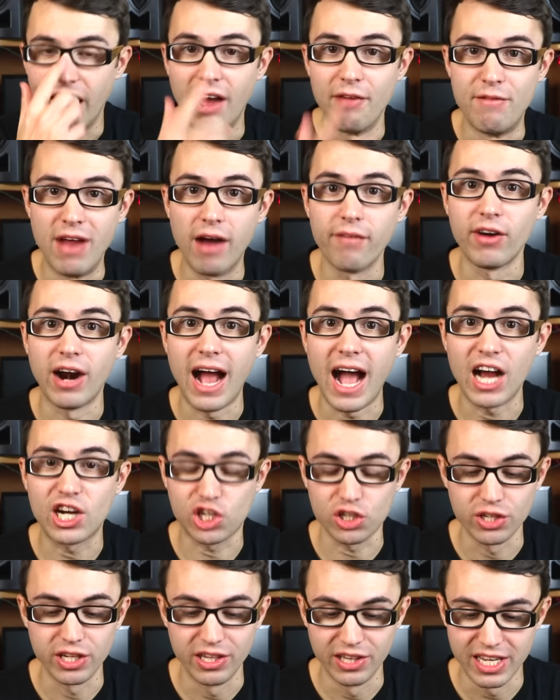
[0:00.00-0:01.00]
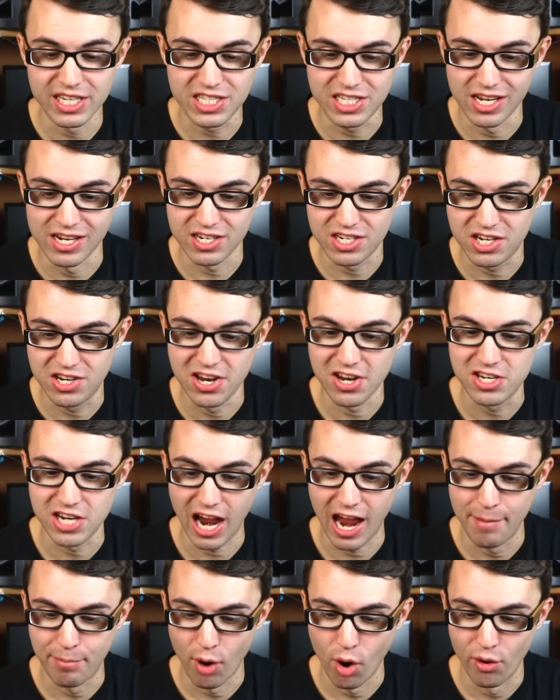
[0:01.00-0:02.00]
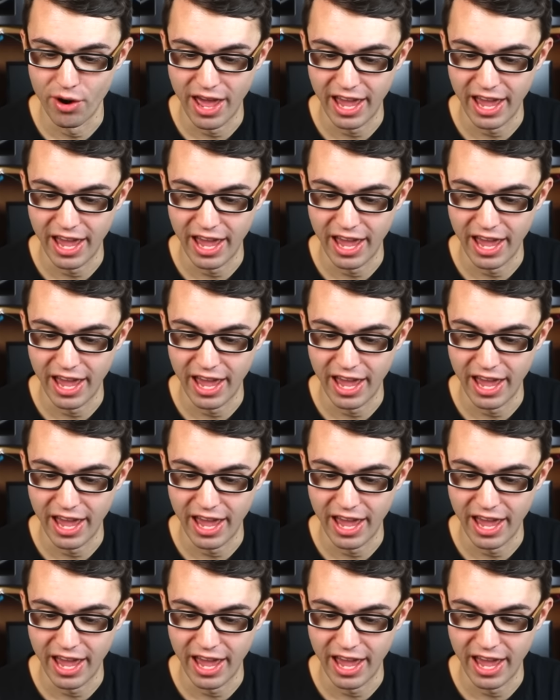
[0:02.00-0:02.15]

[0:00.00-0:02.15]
And I've never actually listened to Type O